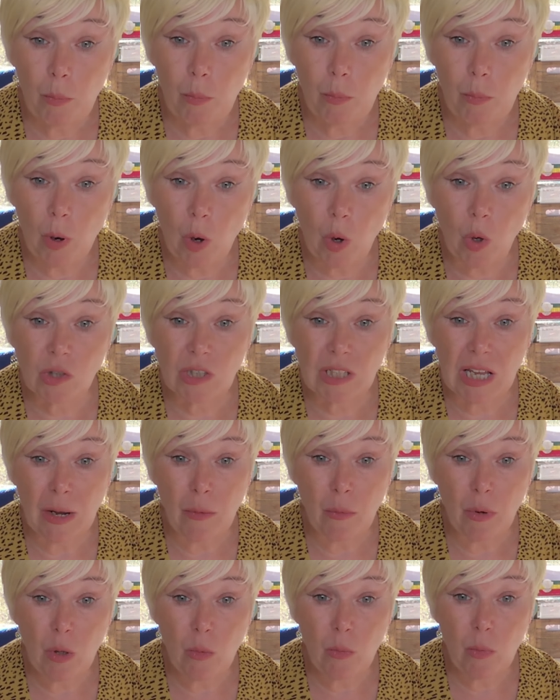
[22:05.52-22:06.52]
But I
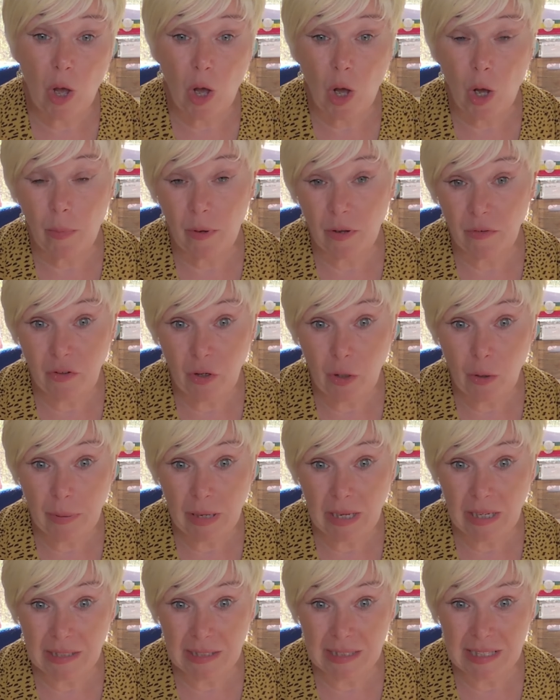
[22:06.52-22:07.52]
will pop a few
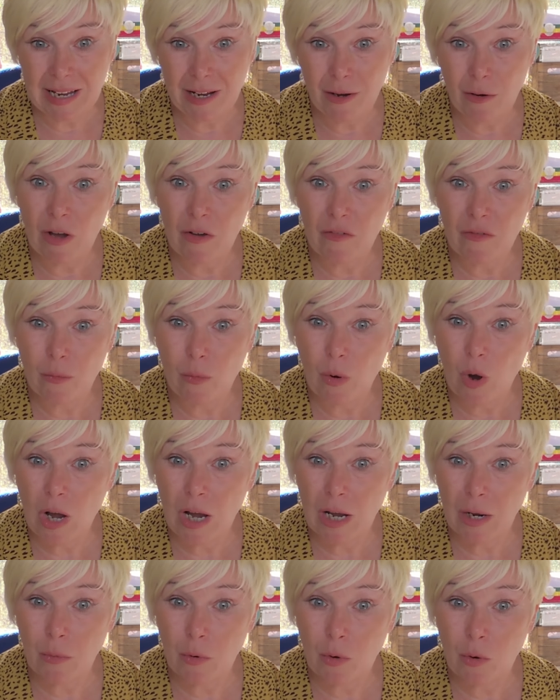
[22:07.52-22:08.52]
pics now of what
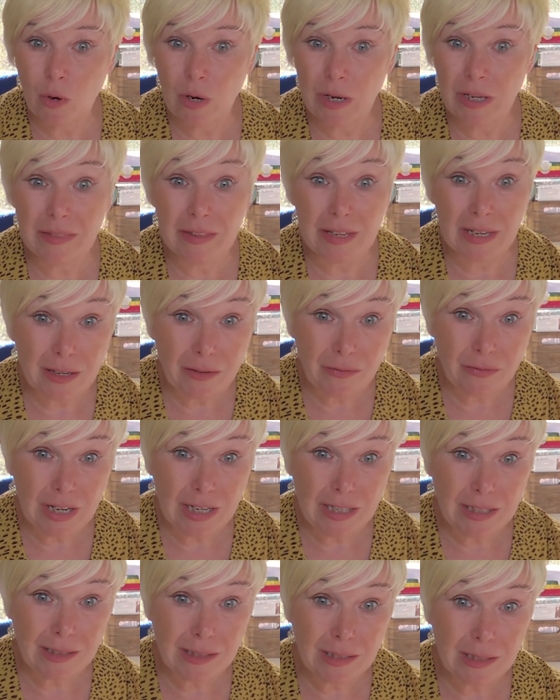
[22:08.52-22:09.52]
I wore in the
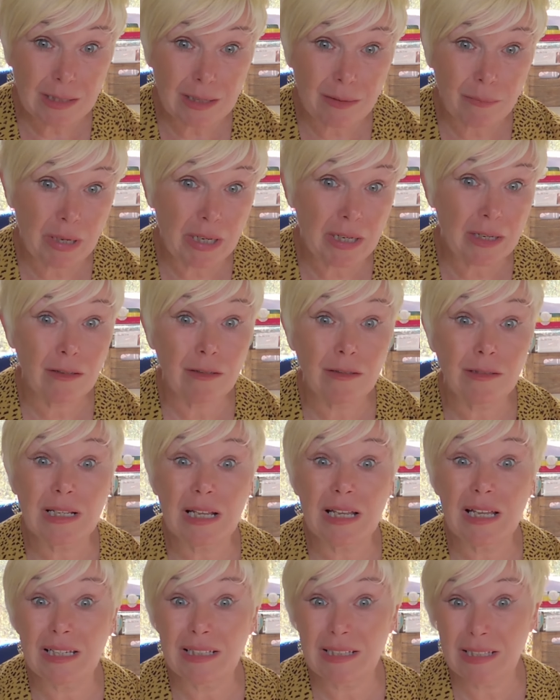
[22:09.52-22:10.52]
evenings because
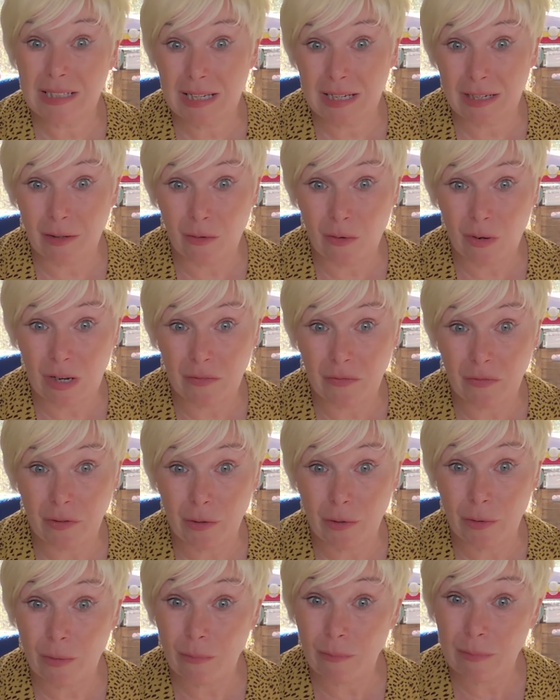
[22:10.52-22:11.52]
I'd taken quite a
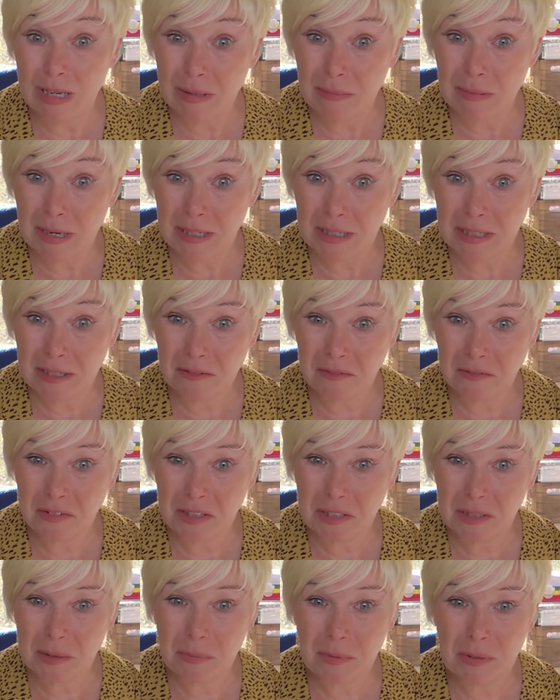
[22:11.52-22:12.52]
few me-made
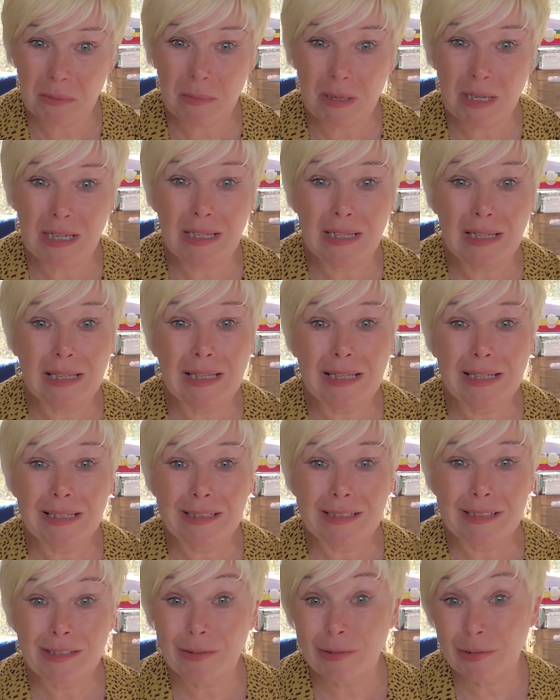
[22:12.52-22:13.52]
outfits with me.
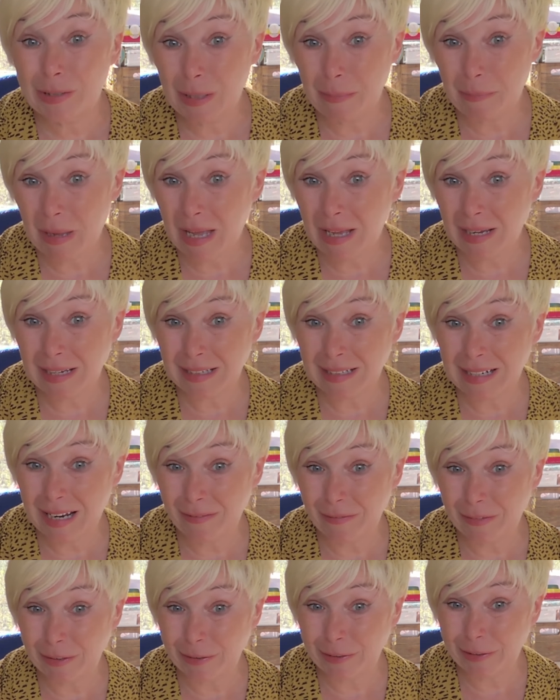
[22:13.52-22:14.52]
So sit back and
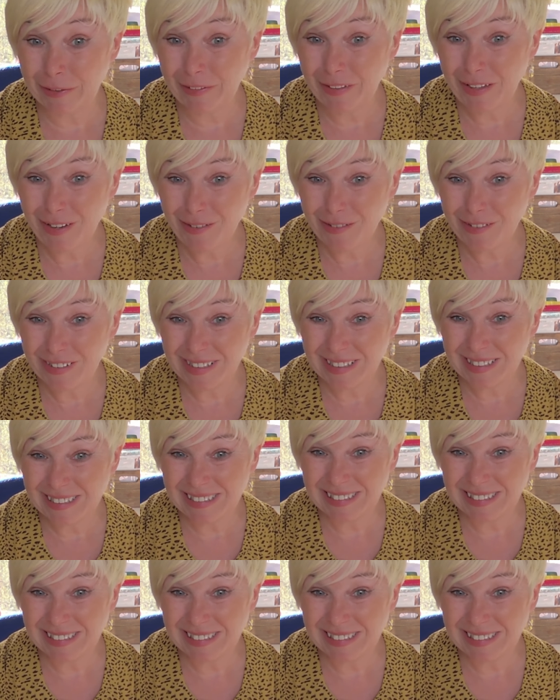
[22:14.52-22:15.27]
have a look at those.